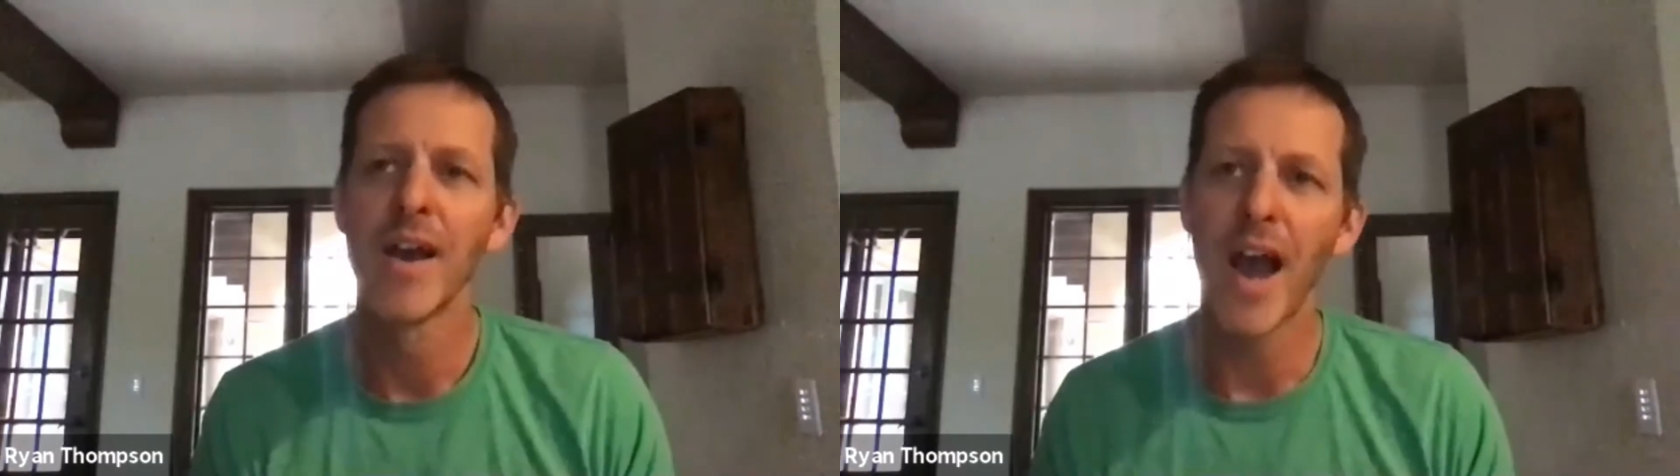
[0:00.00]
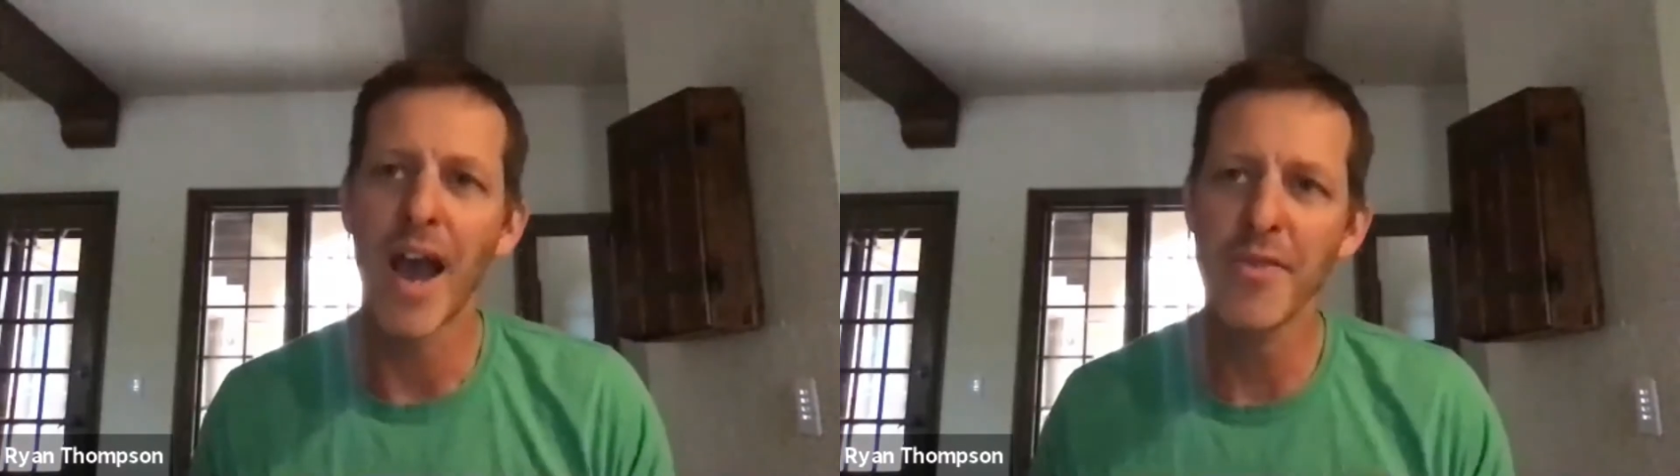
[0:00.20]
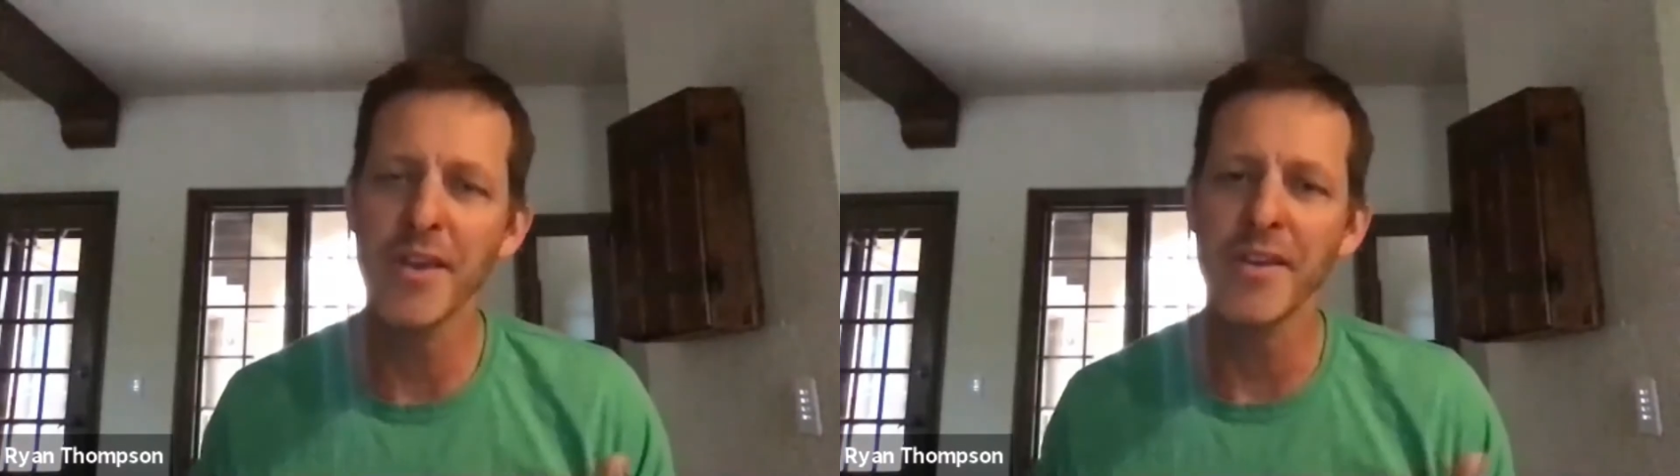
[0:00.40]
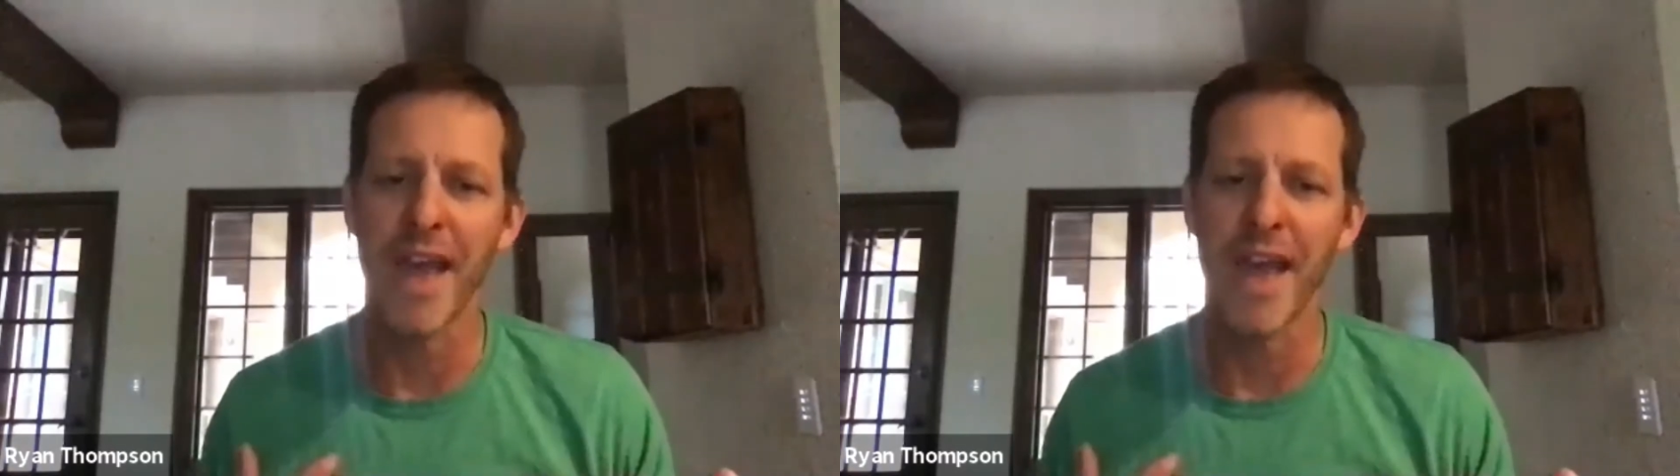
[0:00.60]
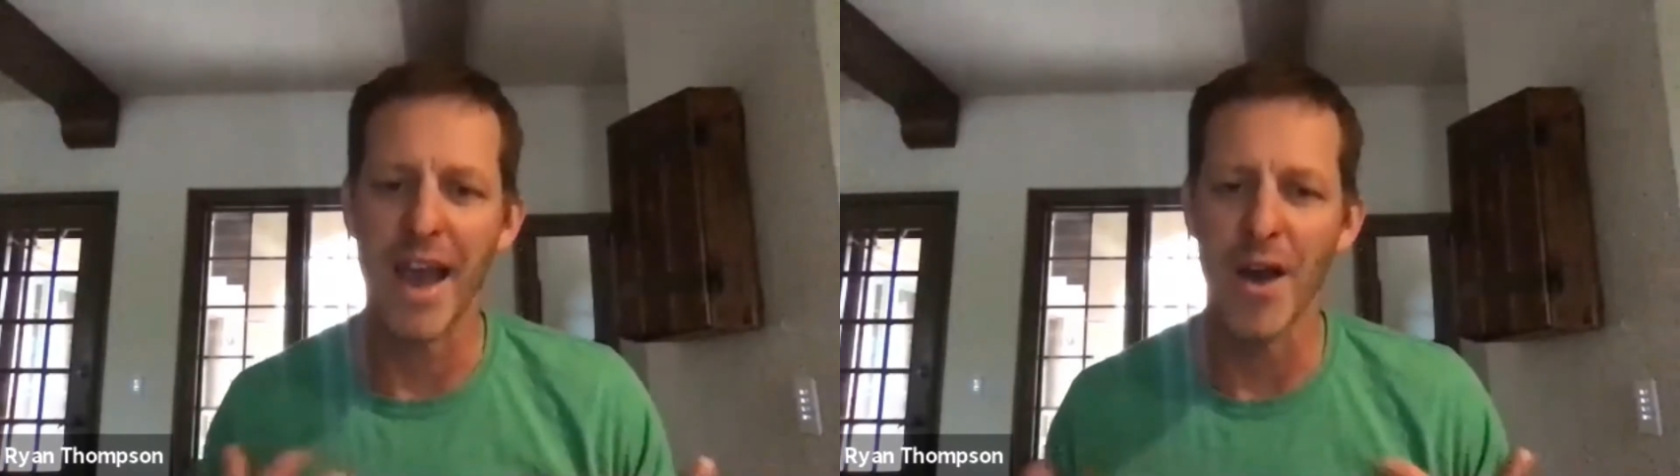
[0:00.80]
I think
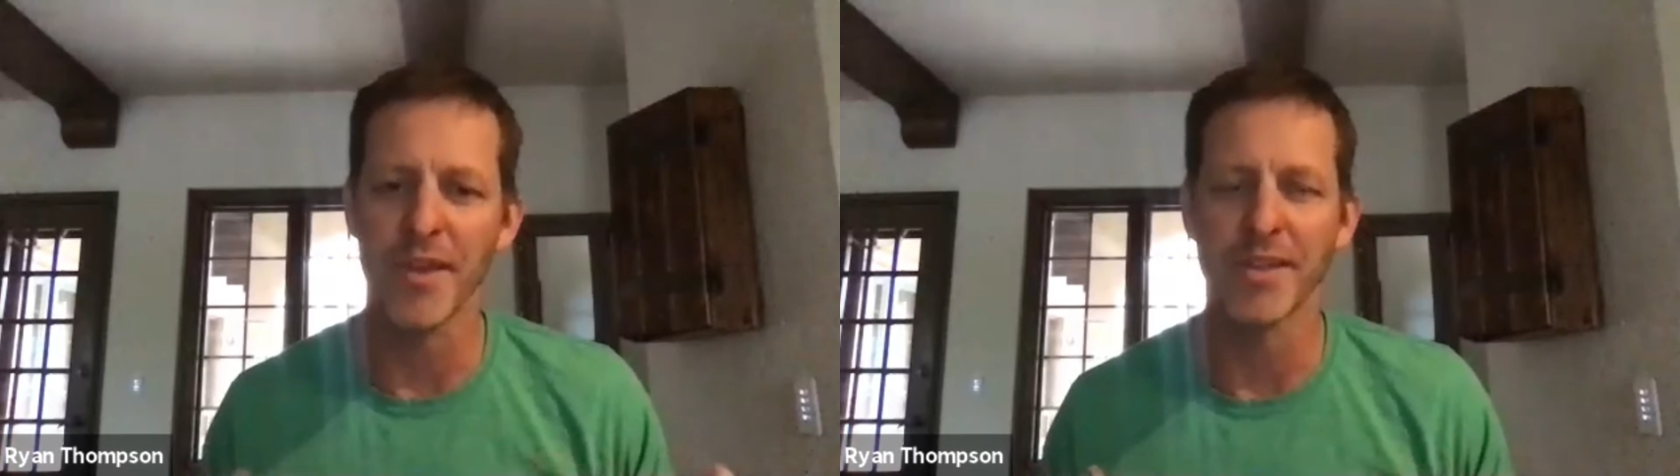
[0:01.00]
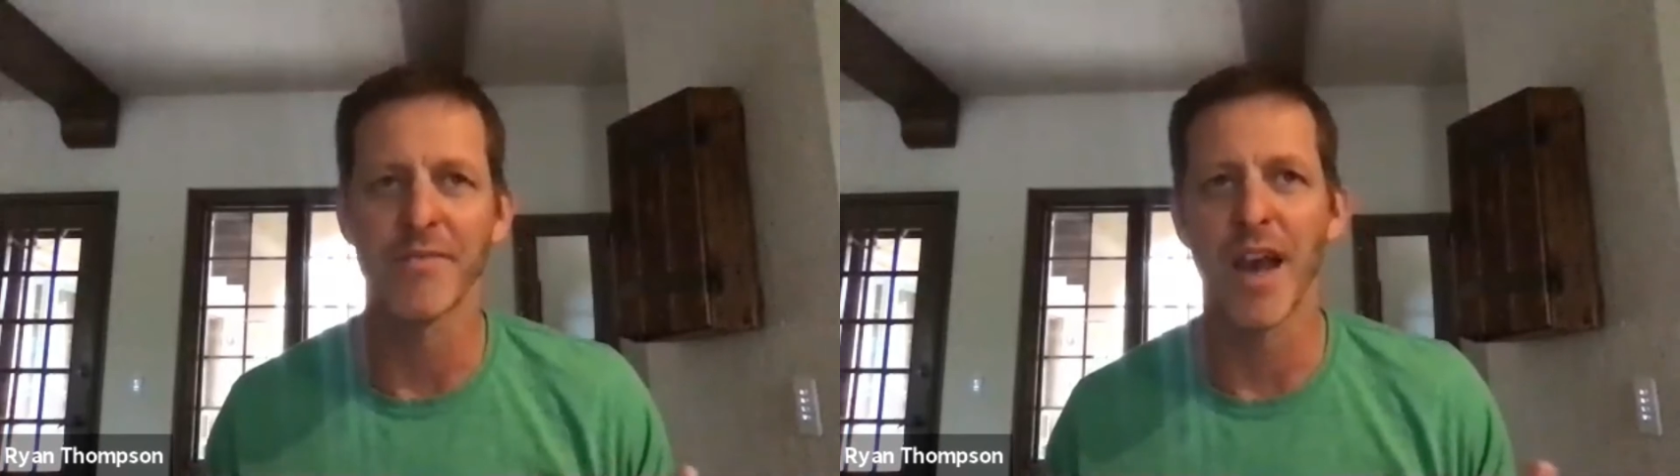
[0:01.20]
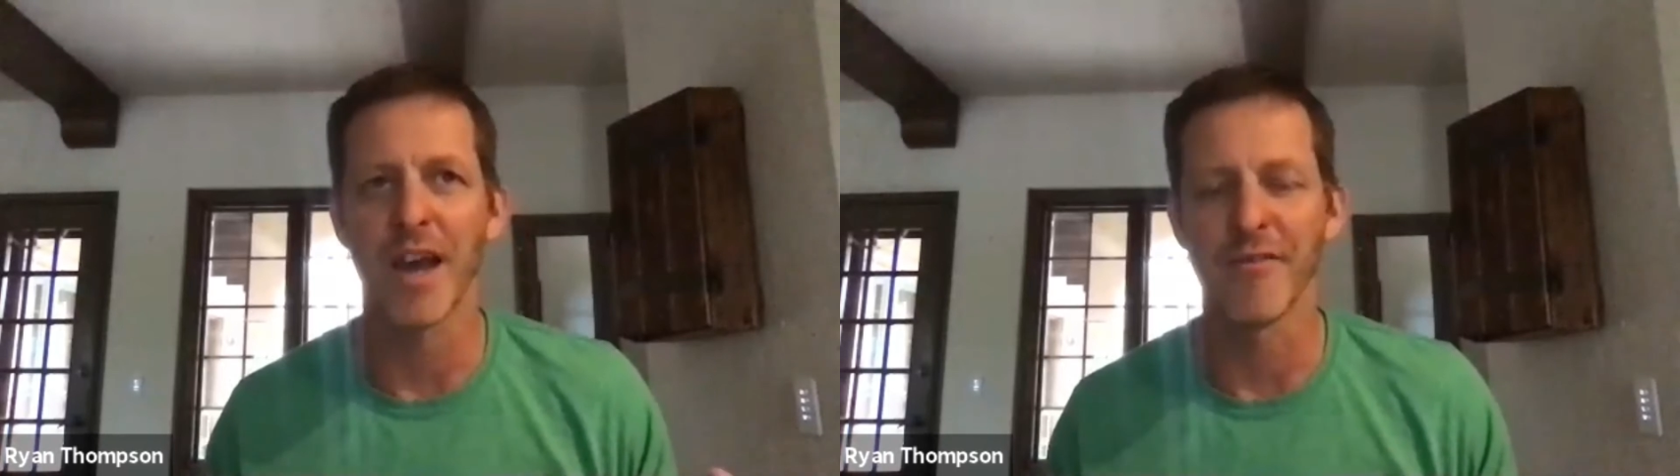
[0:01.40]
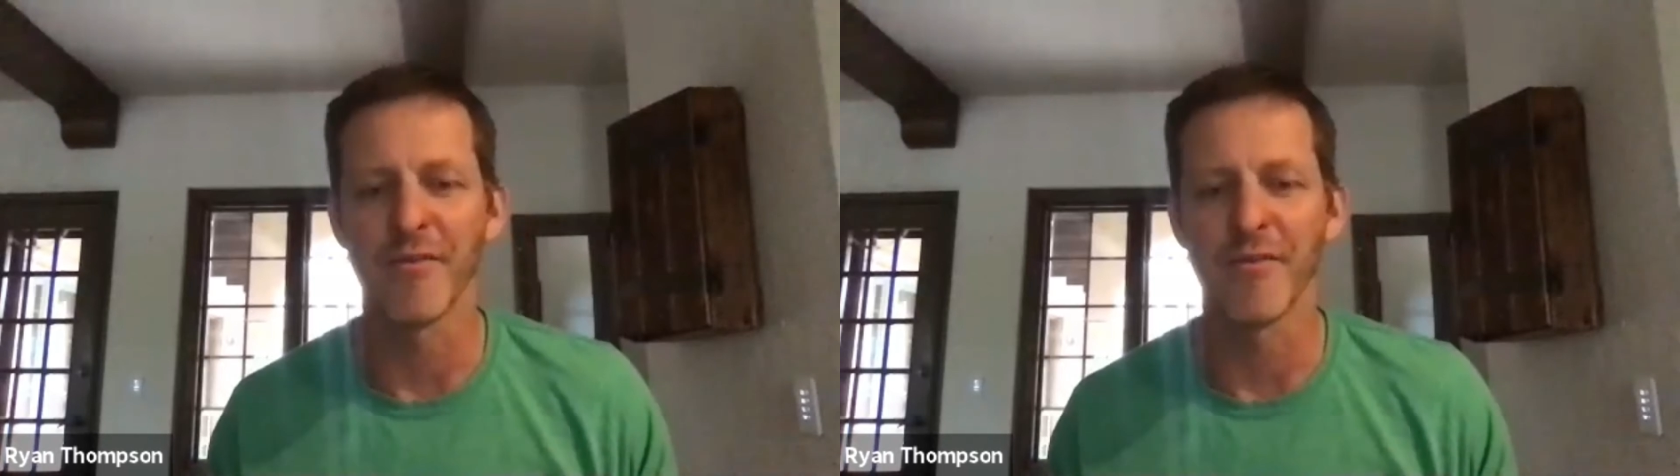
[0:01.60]
now things have kind of